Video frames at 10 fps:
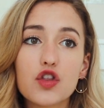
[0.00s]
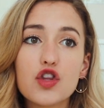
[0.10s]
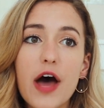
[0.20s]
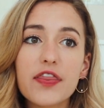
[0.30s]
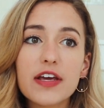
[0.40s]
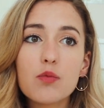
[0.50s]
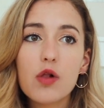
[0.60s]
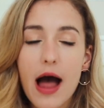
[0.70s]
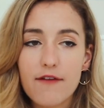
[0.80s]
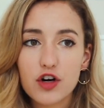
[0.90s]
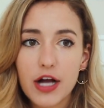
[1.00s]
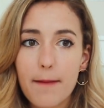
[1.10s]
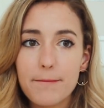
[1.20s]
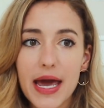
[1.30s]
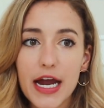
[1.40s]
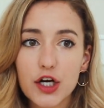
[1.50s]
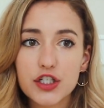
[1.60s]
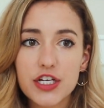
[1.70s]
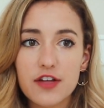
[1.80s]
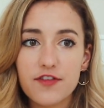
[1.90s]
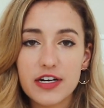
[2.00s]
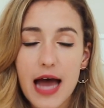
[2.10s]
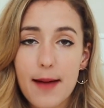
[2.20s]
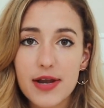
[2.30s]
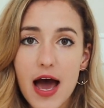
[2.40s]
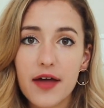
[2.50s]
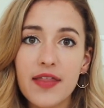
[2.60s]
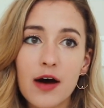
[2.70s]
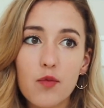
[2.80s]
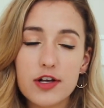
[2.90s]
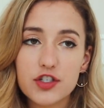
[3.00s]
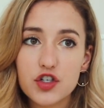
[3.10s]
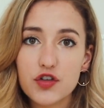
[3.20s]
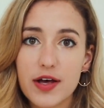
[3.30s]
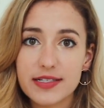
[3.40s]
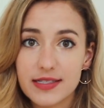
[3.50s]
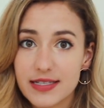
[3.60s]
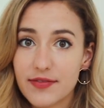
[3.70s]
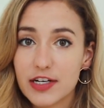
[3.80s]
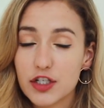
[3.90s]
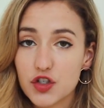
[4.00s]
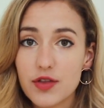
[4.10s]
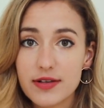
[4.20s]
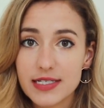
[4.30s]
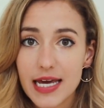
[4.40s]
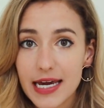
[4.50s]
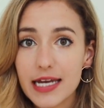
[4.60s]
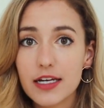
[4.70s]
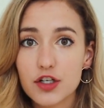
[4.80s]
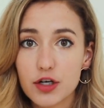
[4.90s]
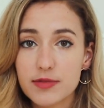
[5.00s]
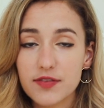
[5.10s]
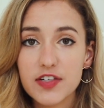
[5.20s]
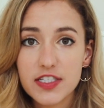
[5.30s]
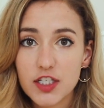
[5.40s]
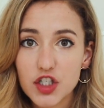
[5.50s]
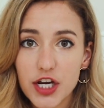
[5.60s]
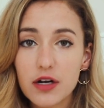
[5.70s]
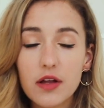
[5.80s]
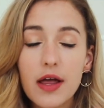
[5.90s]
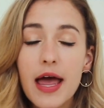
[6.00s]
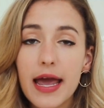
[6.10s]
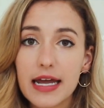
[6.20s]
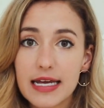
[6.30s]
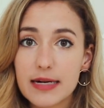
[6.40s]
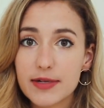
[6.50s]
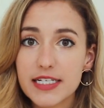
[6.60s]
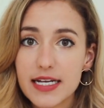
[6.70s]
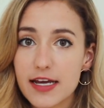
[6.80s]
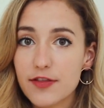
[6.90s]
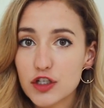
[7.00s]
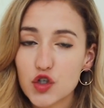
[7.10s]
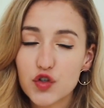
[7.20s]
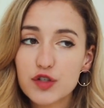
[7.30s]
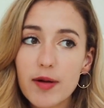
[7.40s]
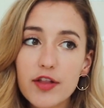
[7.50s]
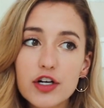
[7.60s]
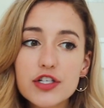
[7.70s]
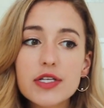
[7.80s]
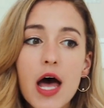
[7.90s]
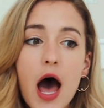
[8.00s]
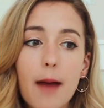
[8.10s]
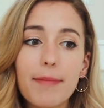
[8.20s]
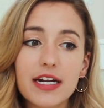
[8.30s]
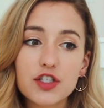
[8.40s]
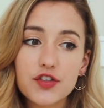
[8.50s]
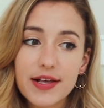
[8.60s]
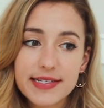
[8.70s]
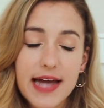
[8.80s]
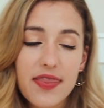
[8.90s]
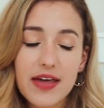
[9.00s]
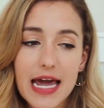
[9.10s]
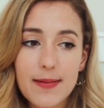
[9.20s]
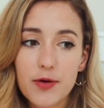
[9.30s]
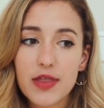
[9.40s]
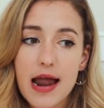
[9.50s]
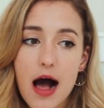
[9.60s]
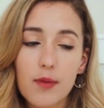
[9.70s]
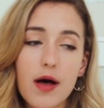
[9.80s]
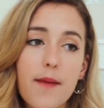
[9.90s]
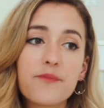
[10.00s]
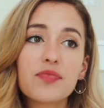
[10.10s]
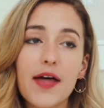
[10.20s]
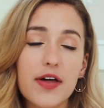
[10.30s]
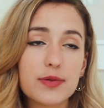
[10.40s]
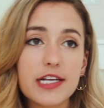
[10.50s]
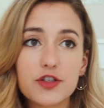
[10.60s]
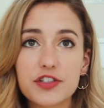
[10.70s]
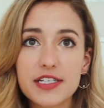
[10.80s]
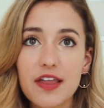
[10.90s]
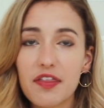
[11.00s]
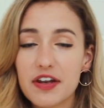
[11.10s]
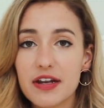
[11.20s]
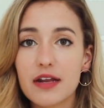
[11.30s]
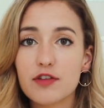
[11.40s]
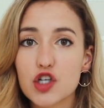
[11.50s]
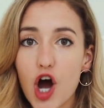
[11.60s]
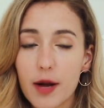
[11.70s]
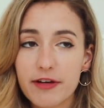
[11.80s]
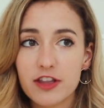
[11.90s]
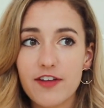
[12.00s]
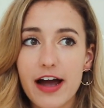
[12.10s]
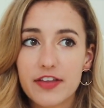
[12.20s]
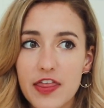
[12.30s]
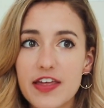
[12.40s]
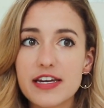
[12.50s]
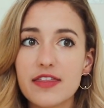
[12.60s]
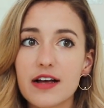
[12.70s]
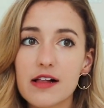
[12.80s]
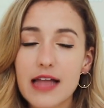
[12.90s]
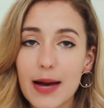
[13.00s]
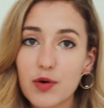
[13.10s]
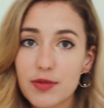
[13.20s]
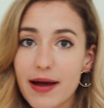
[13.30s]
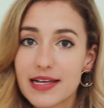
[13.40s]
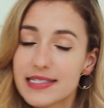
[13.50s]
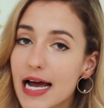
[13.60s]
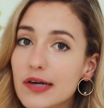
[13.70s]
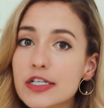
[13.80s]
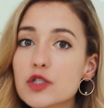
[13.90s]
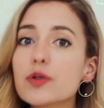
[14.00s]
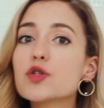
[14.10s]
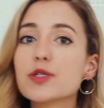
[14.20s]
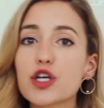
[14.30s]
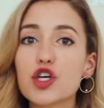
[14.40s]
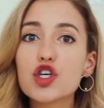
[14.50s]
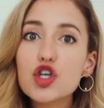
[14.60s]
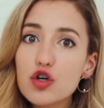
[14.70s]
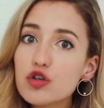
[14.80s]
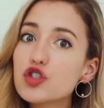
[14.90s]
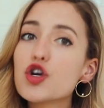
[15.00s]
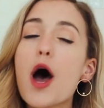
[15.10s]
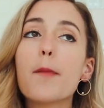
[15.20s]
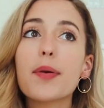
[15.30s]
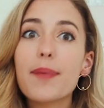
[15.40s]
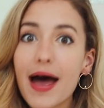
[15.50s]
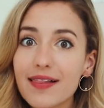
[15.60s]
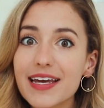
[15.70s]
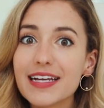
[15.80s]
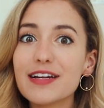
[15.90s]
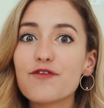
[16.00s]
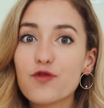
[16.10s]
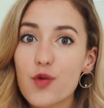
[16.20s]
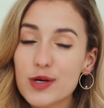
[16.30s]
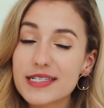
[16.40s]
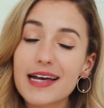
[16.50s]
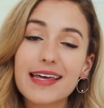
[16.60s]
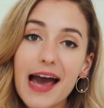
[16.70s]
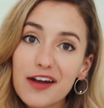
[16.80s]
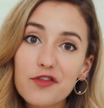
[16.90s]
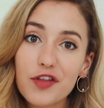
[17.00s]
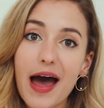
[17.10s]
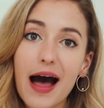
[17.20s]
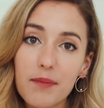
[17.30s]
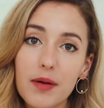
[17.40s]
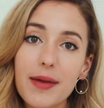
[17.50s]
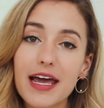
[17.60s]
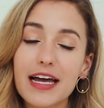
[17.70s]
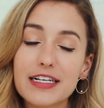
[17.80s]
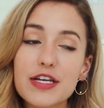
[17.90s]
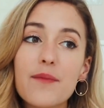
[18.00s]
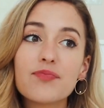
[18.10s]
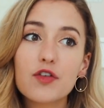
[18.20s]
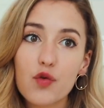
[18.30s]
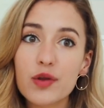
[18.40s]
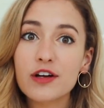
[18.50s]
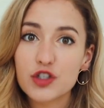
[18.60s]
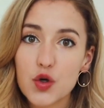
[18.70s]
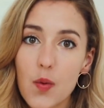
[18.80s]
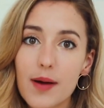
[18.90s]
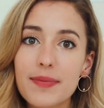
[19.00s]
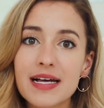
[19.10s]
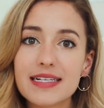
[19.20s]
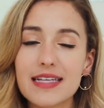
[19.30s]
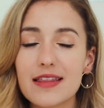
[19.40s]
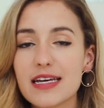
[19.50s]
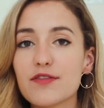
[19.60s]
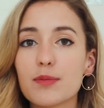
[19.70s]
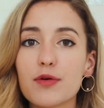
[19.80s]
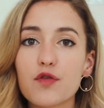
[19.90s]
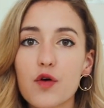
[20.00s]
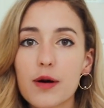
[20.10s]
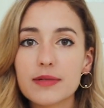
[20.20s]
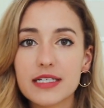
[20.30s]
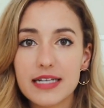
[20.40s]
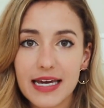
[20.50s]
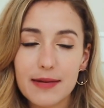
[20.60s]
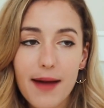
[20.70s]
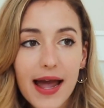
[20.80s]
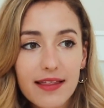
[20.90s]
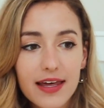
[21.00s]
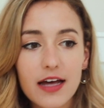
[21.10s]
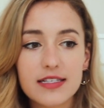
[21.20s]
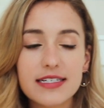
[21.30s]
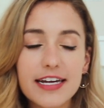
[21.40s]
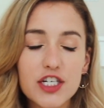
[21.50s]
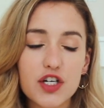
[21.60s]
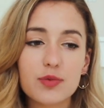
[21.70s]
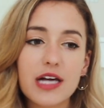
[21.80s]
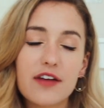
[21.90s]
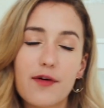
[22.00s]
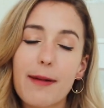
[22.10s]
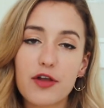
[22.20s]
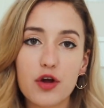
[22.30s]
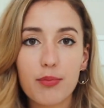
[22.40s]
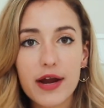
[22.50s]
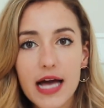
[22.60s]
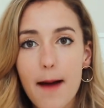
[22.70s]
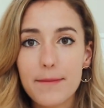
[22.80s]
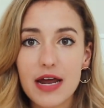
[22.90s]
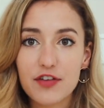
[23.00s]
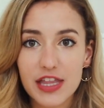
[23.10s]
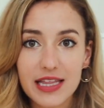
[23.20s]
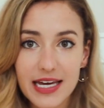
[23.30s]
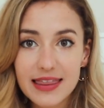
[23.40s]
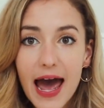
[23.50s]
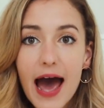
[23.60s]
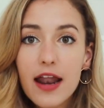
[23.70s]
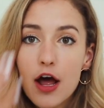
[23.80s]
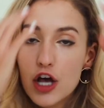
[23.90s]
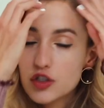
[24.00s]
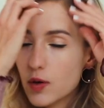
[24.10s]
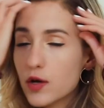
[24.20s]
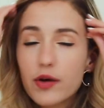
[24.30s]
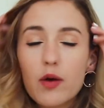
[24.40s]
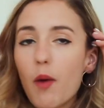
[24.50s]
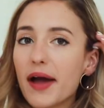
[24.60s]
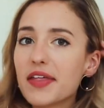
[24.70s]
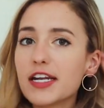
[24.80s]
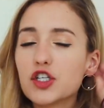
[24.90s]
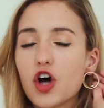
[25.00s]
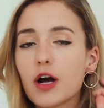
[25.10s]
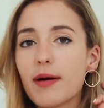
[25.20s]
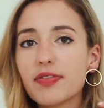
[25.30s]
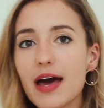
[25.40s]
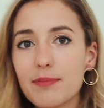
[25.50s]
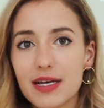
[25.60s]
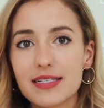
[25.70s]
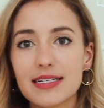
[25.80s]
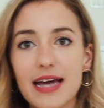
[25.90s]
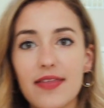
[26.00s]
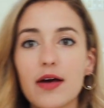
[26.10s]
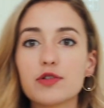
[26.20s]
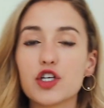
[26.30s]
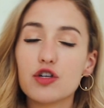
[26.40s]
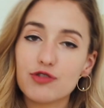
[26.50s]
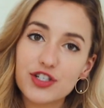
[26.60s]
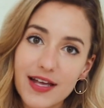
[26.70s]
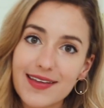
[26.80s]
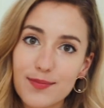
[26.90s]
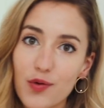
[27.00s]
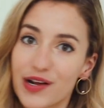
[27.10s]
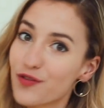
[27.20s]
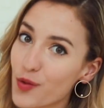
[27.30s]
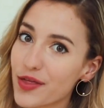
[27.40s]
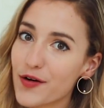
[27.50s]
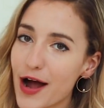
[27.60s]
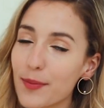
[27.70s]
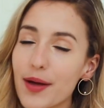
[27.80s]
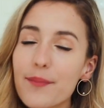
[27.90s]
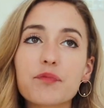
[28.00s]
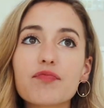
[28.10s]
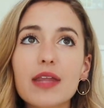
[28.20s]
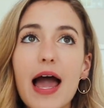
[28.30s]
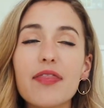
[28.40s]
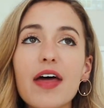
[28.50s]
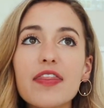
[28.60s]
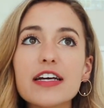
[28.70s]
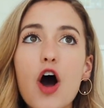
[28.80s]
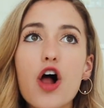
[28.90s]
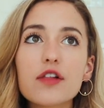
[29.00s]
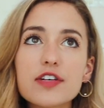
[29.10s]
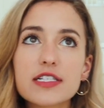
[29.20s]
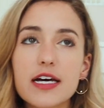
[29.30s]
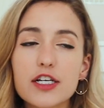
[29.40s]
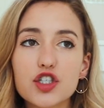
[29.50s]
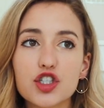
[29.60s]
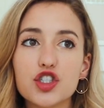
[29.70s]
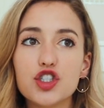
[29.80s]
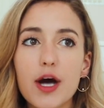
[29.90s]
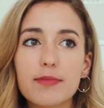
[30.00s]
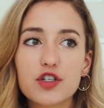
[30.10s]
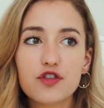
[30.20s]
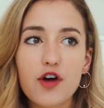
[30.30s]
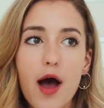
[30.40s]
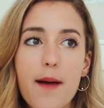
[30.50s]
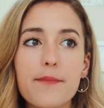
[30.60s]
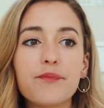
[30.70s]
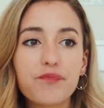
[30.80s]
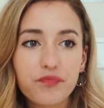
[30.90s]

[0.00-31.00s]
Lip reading: nothing will ever compare to the phenomenon that was 2007 and 2008 in terms of Disney Channel and Hannah Montana and the Jonas Brothers. But in 2009, they came out with that album. I thought it was interesting that they didn't even talk about the fact that they did the collab with Miley Cyrus, which was a huge propelling force again for that album and for their tour, because then they even performed Nick and Miley on stage, and it was kind of about their breakup and everything like that. So I don't get why they didn't talk about that, because again, that was a huge selling point for their album. And then they all of a sudden just jumped from